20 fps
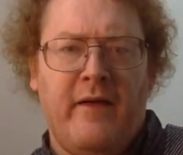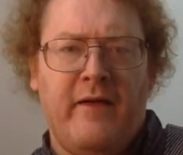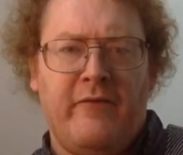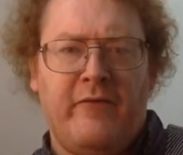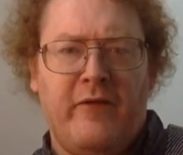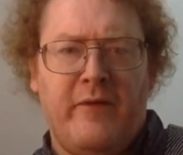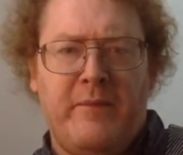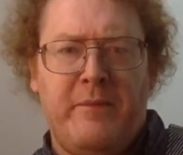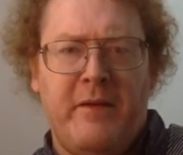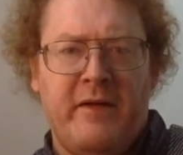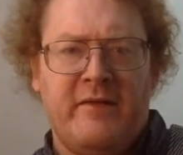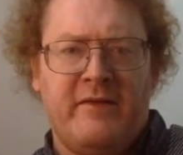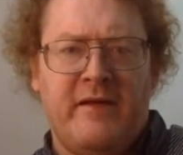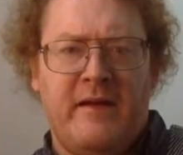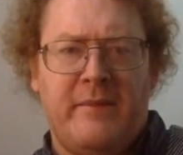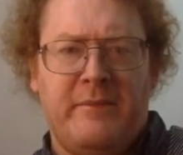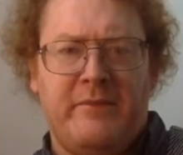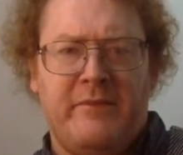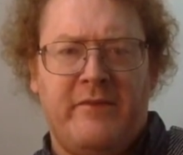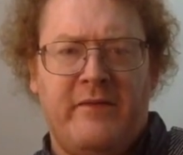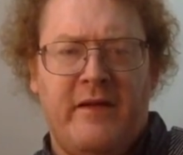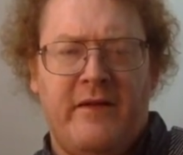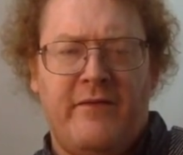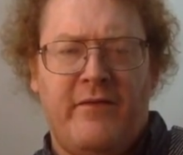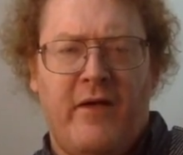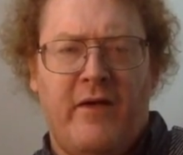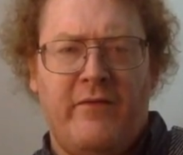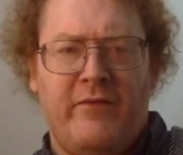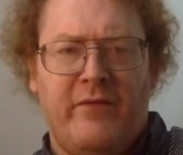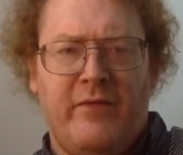after he picked up stuff
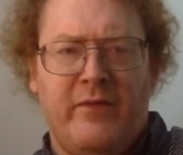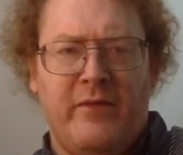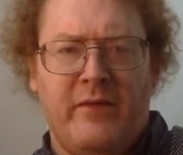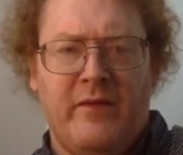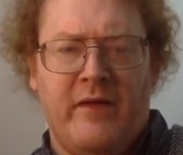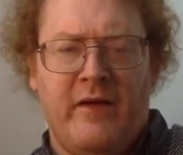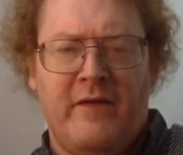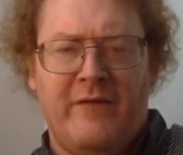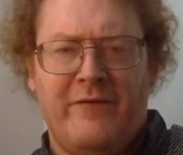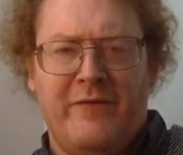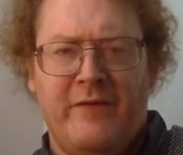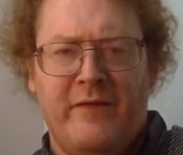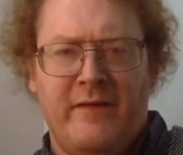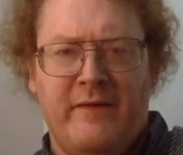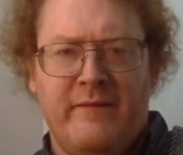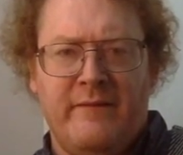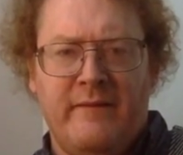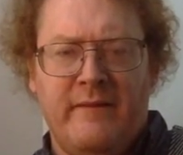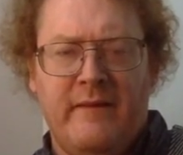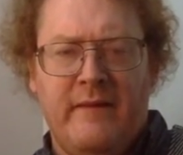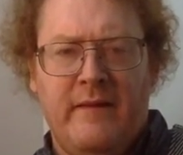off of the